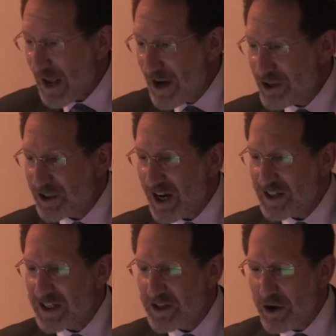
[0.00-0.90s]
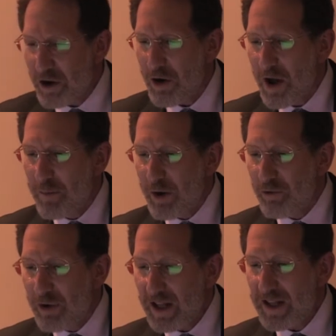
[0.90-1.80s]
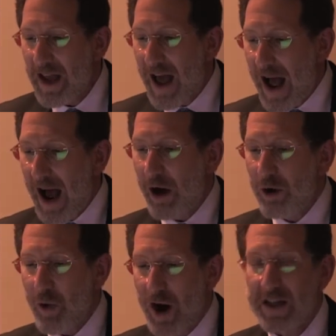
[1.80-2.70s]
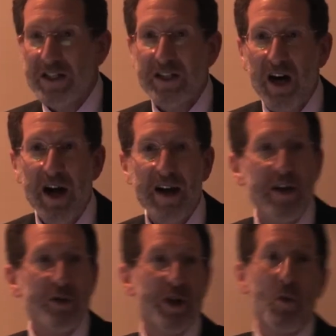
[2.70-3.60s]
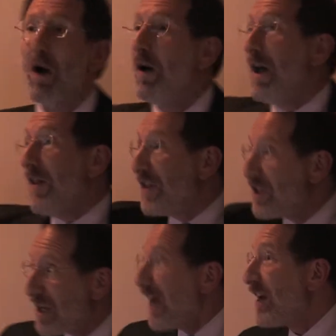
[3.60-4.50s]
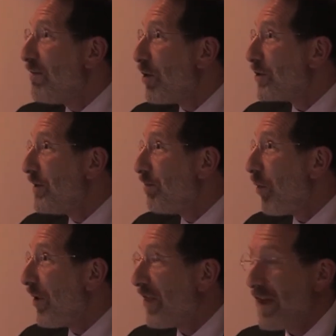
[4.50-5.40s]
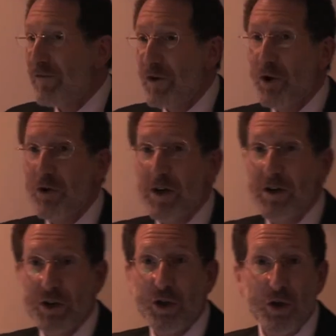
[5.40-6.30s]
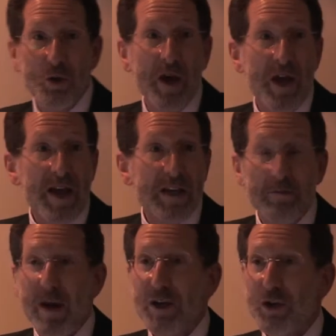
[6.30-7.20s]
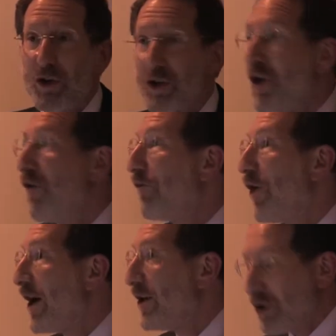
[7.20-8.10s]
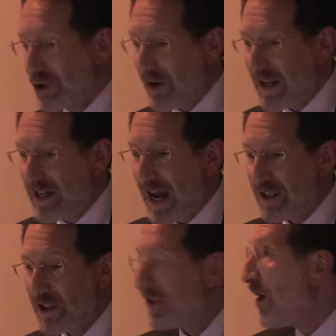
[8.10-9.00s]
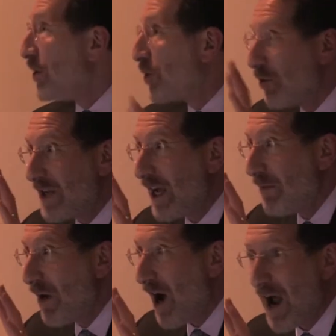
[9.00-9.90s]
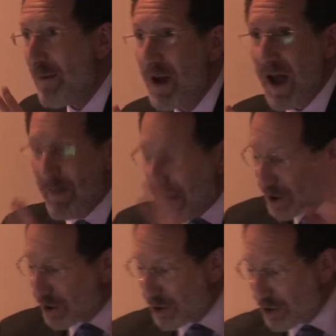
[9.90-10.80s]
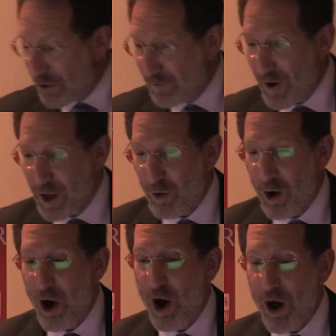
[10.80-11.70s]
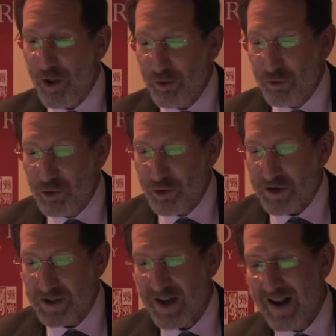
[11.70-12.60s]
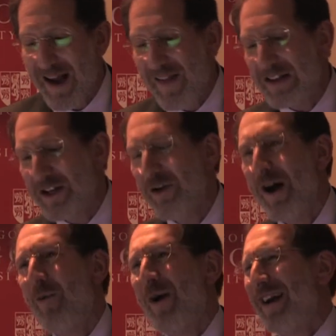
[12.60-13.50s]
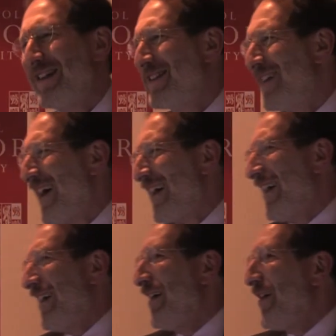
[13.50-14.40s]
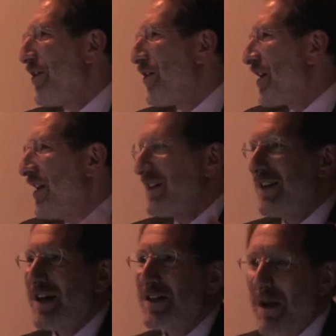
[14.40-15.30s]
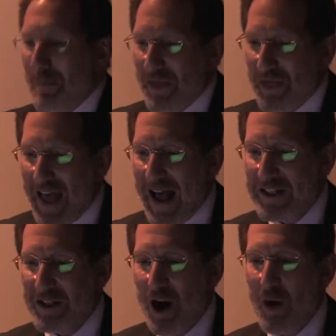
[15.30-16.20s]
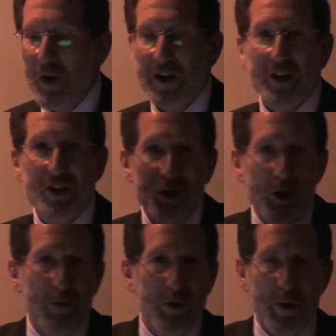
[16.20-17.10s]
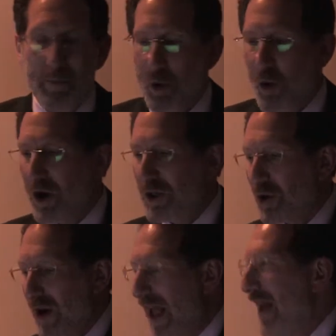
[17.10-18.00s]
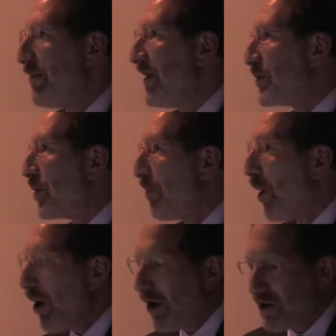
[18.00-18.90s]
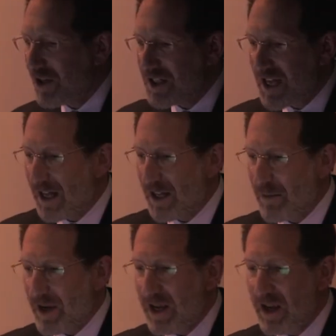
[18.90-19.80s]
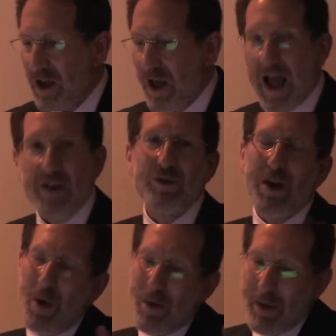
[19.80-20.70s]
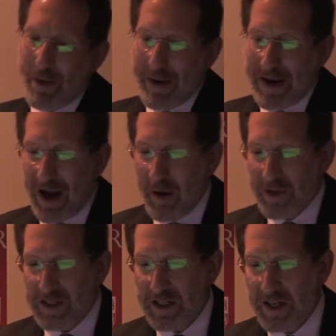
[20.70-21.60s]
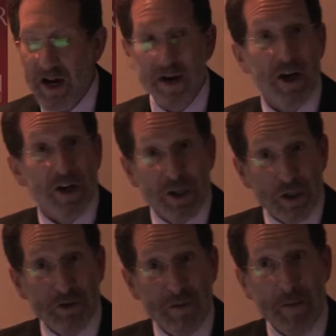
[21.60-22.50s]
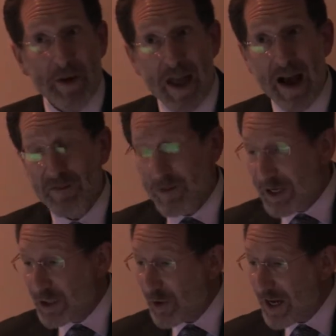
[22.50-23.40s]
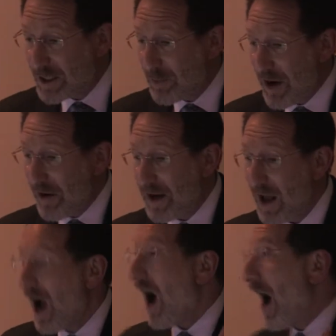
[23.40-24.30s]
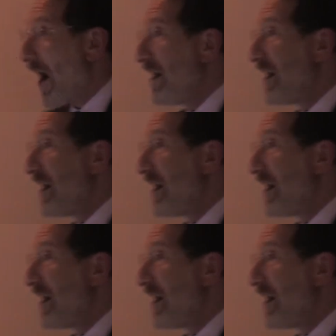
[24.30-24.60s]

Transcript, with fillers: and your child says, no, no, but really, how do I decide? And you say, well, the second most important thing for you to do is make sure there's no fraud in your transactions. Don't take a bribe and make sure you, you follow all the rules. And they say, no, wait a second. Your kid says, but that's not what Consumer Reports or Edmunds or Parker is telling me. And you say, wait, wait, wait, wait, I wasn't done. Just remember, you have to be transparent. I